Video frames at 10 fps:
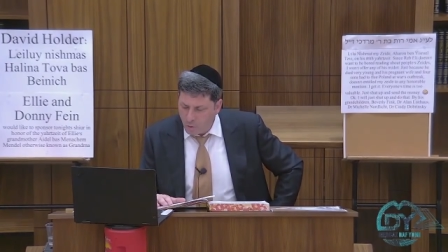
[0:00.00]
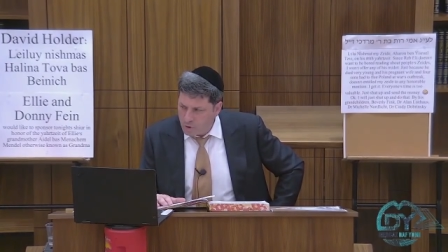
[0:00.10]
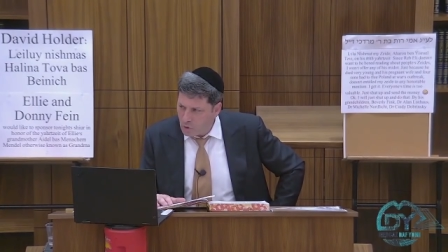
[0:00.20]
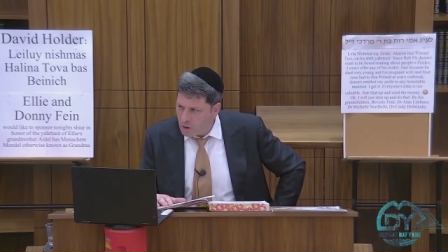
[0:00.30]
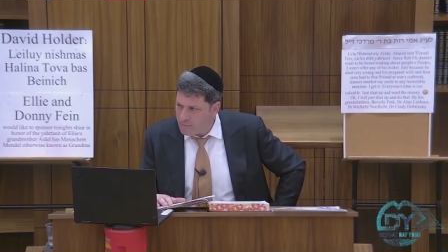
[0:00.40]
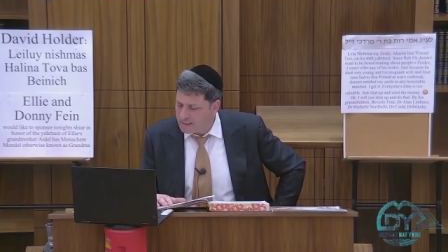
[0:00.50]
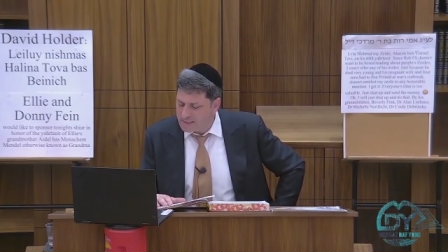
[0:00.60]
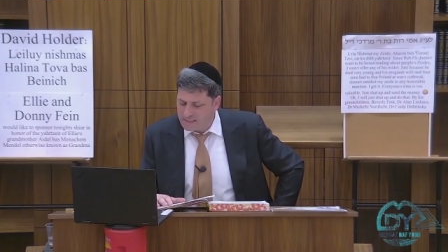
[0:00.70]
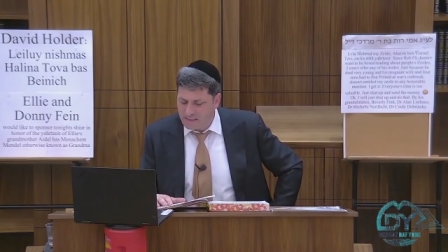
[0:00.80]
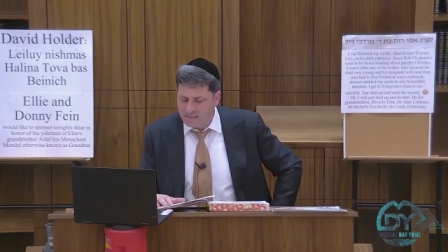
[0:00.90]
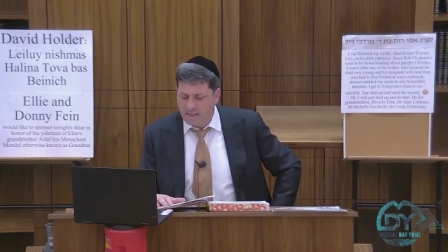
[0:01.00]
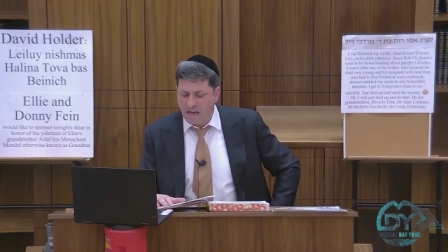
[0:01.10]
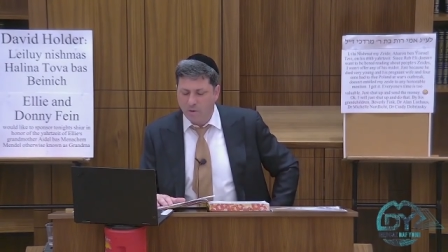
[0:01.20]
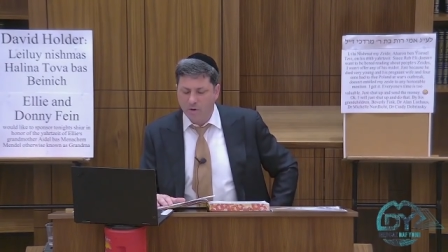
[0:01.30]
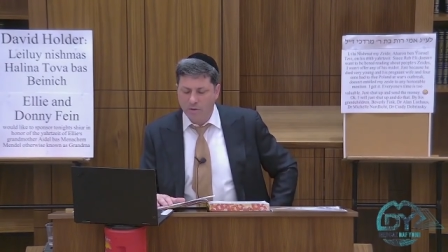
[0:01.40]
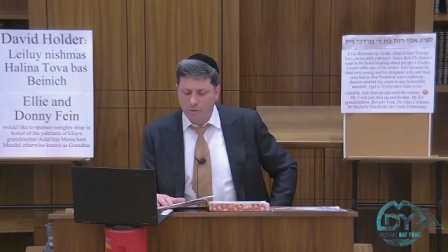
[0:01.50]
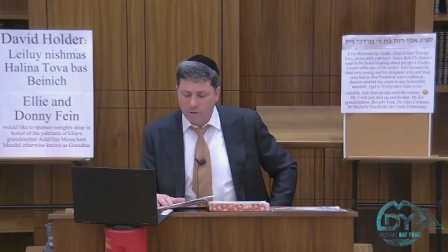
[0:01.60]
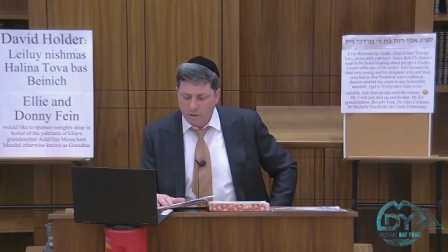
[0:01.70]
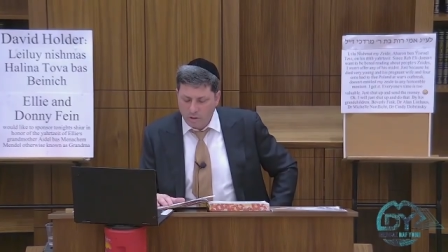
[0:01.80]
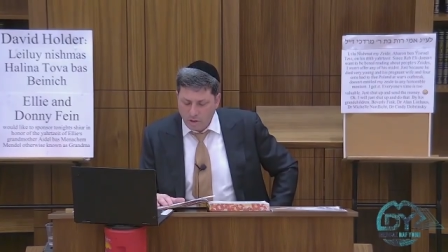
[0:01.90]
talking about the sixth hour.
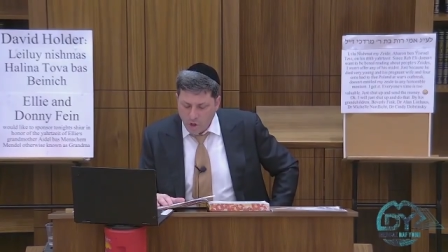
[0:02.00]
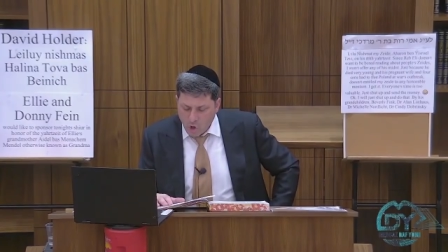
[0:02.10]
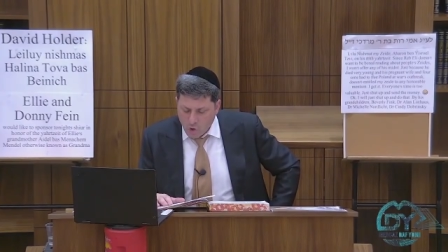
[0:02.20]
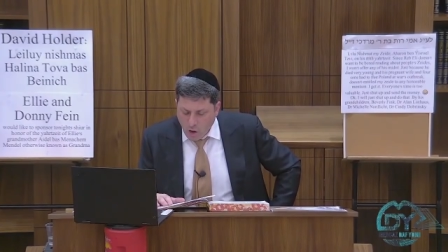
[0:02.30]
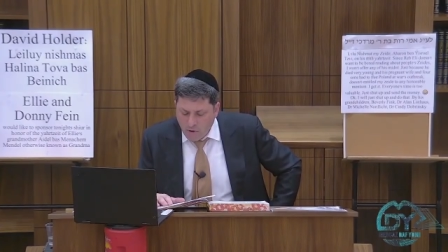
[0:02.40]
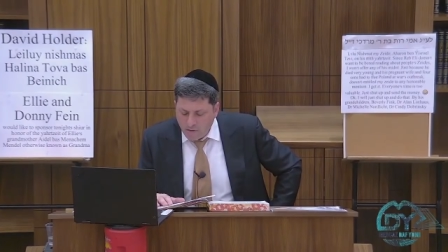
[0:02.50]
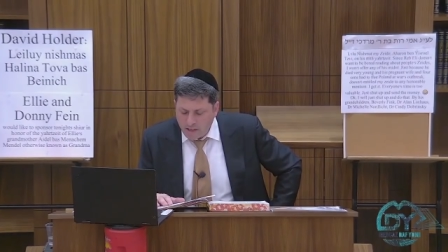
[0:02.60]
Again,